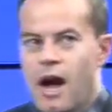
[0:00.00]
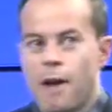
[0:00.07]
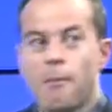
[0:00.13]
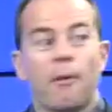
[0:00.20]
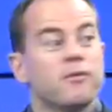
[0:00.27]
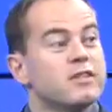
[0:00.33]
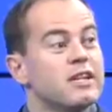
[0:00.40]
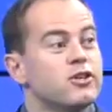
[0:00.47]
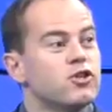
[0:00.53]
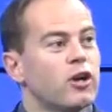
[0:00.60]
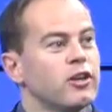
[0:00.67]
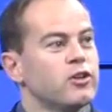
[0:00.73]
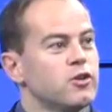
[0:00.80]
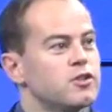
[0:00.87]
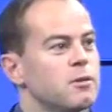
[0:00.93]
I'm obviously
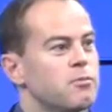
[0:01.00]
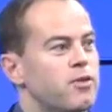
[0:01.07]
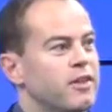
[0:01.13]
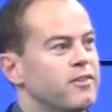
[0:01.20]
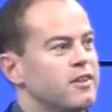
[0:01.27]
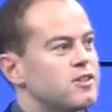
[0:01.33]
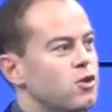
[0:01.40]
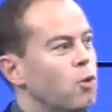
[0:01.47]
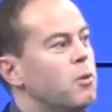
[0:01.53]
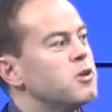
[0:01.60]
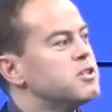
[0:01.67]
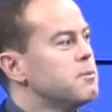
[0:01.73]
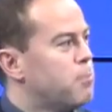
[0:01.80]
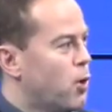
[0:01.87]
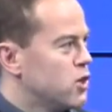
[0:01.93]
trying to do something that's
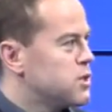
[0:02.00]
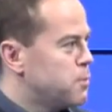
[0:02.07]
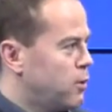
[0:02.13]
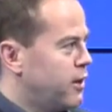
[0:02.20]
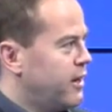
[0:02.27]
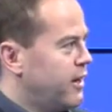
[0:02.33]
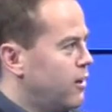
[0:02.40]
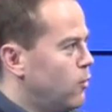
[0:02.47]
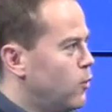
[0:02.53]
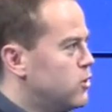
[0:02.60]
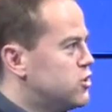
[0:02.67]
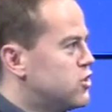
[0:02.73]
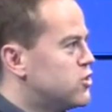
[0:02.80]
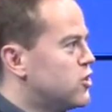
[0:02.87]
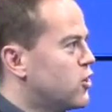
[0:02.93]
almost impossible here,
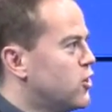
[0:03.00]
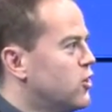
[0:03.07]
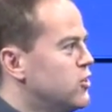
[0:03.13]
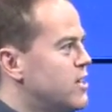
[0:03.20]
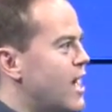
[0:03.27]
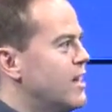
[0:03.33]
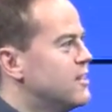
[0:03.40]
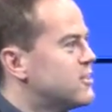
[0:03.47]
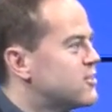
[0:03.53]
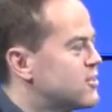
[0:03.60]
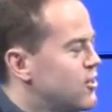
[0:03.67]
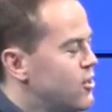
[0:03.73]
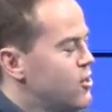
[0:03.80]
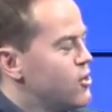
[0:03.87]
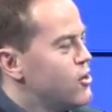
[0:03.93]
which is to
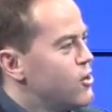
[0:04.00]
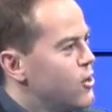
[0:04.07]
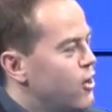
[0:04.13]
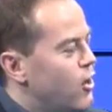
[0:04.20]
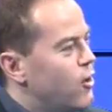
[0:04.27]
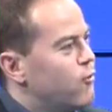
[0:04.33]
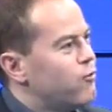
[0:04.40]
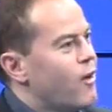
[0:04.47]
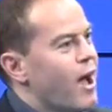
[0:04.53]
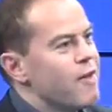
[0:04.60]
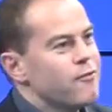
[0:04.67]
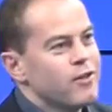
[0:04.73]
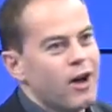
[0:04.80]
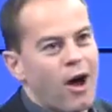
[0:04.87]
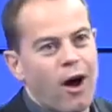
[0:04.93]
condense
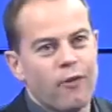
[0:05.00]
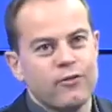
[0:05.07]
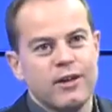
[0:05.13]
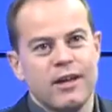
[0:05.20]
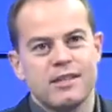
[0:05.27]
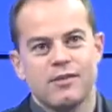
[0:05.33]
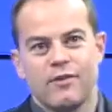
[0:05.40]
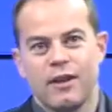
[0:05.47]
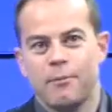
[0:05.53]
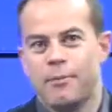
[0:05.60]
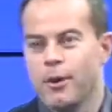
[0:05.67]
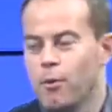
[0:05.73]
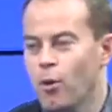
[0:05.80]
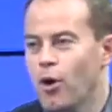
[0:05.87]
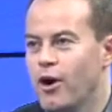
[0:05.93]
5.5 years of
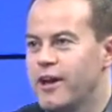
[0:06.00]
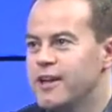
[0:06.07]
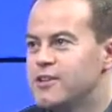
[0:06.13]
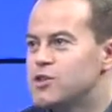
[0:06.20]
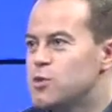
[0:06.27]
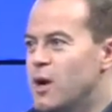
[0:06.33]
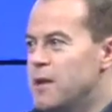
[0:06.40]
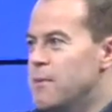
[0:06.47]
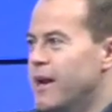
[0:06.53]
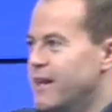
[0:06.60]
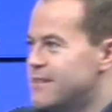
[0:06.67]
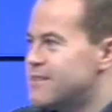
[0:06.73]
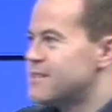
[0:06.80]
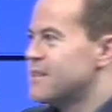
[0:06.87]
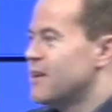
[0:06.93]
Olympic work into 20
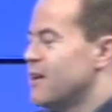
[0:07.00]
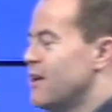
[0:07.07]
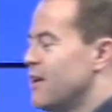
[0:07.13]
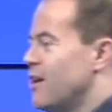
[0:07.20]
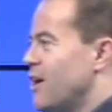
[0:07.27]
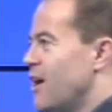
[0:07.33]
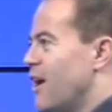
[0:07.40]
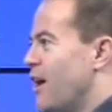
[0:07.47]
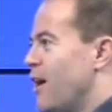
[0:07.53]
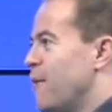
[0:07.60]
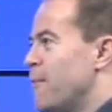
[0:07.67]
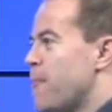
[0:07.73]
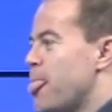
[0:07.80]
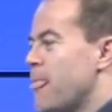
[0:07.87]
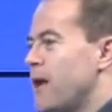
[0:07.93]
minutes.
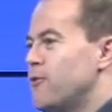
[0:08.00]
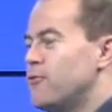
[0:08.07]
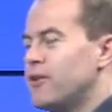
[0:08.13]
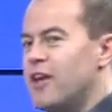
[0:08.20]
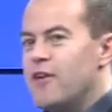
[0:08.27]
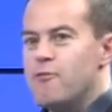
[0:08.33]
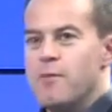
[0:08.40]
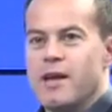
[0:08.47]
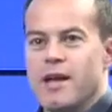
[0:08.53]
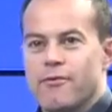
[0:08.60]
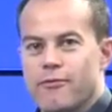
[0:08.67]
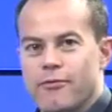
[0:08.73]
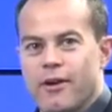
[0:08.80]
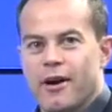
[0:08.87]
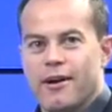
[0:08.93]
And forgive me
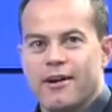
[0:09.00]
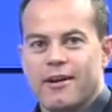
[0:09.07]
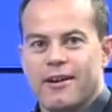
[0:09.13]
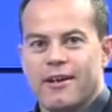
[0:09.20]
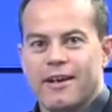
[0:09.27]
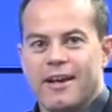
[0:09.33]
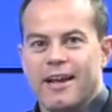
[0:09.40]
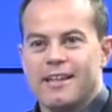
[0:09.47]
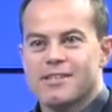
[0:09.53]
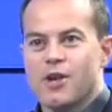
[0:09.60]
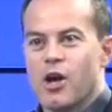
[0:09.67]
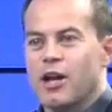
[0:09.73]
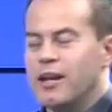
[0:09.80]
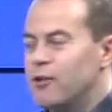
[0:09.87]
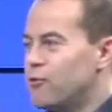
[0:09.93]
if it's
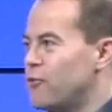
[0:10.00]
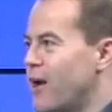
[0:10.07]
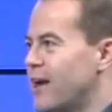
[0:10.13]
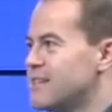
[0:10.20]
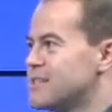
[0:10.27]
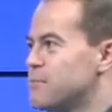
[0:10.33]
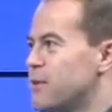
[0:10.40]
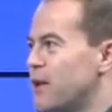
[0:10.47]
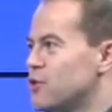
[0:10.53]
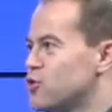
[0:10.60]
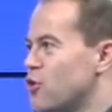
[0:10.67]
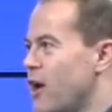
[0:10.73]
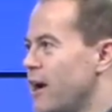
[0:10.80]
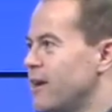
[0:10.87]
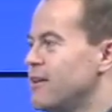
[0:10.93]
going a little fast, but I'll
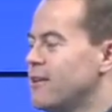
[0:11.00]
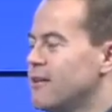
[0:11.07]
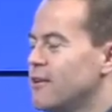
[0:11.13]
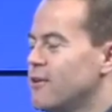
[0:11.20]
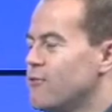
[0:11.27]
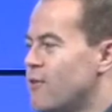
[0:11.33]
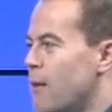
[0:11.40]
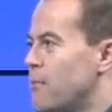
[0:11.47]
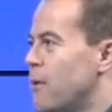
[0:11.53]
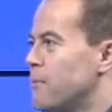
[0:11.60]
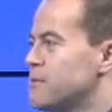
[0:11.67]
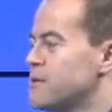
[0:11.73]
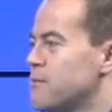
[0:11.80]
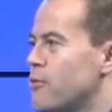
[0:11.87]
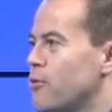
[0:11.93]
try and wrap
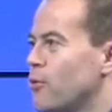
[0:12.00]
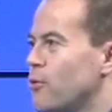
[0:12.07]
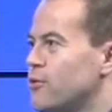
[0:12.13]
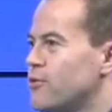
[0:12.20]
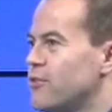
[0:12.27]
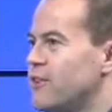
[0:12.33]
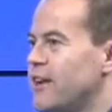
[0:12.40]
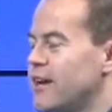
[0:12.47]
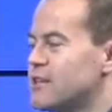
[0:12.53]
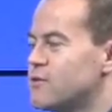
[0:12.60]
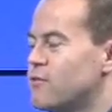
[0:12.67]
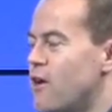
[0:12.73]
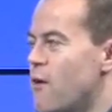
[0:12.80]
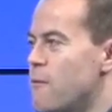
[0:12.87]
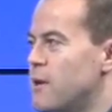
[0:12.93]
up some thoughts in the
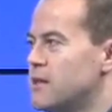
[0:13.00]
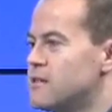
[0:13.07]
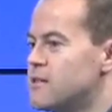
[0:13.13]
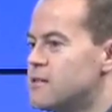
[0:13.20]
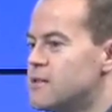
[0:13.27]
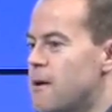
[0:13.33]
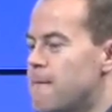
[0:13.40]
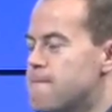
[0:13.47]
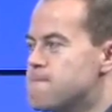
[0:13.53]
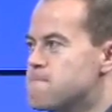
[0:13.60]
next 5 minutes or so.